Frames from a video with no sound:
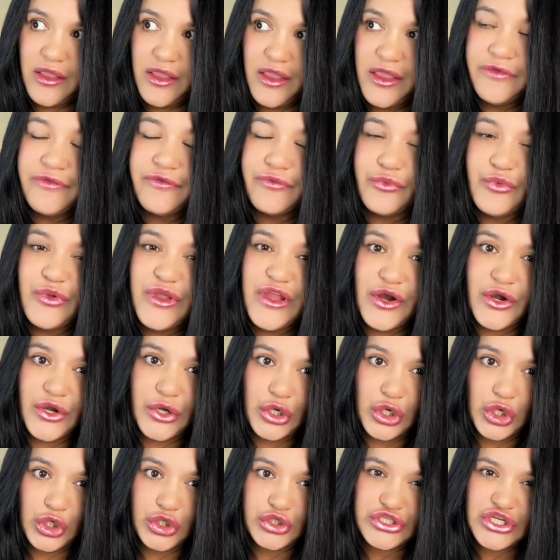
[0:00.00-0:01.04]
if we are
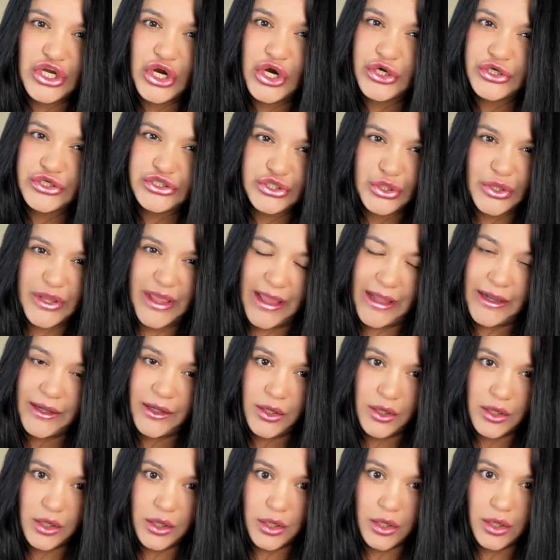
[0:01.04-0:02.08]
not hard to get,
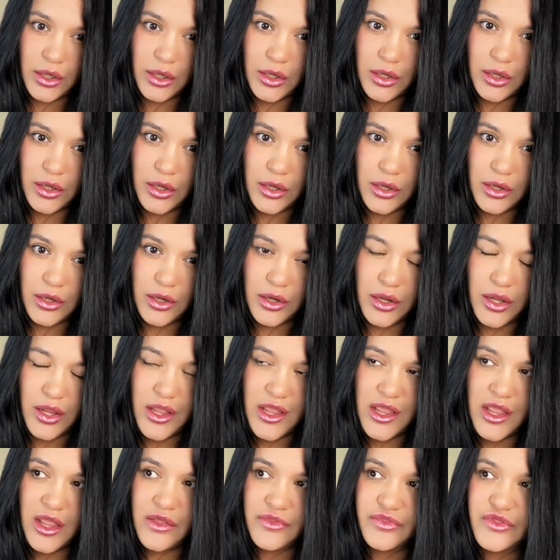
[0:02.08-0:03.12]

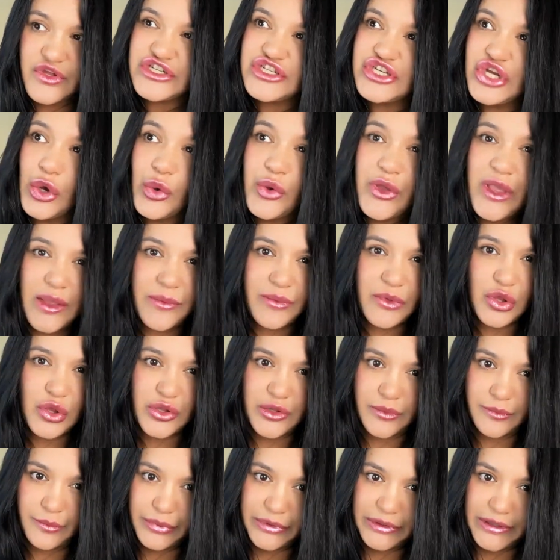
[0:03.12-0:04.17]
there's no game you
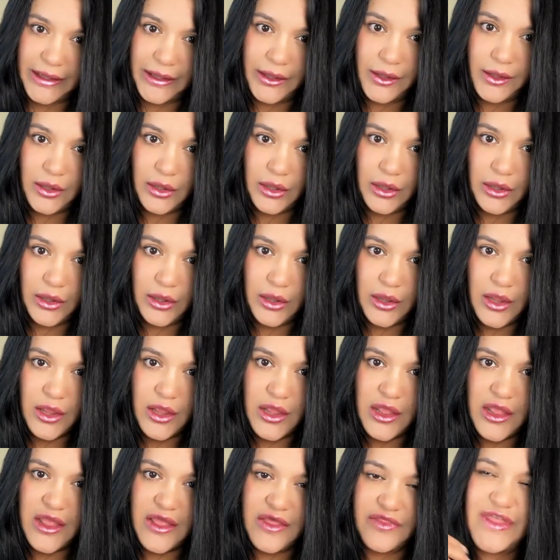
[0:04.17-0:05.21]
can play
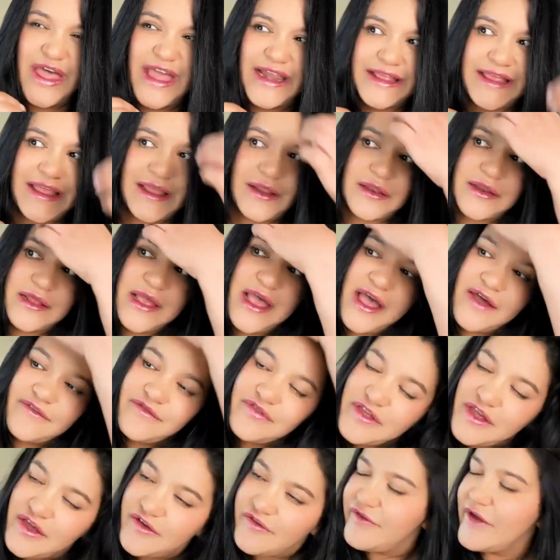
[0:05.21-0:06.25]
that can have
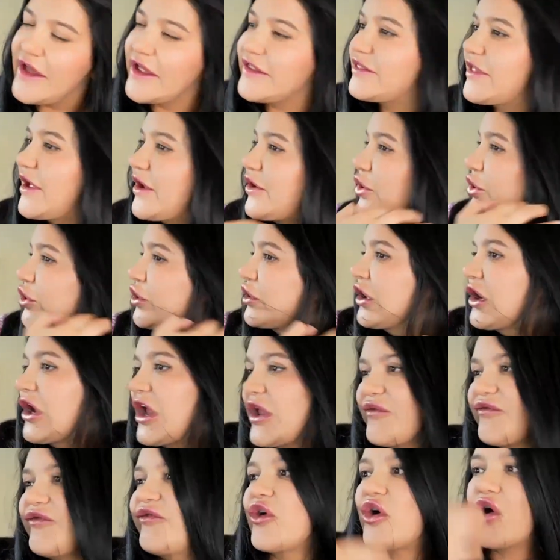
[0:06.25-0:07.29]
the effect that you're
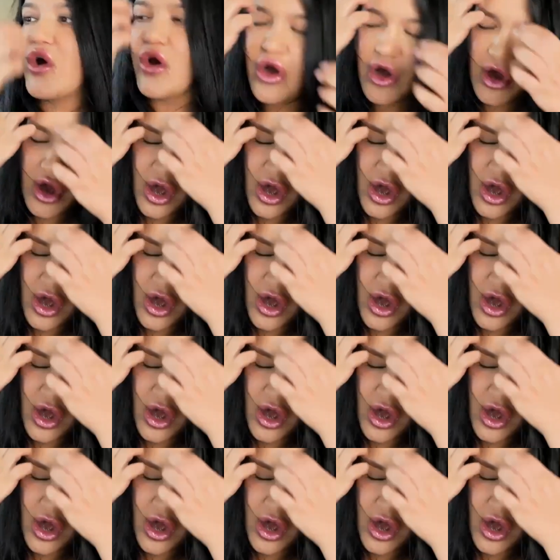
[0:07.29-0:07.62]
looking for.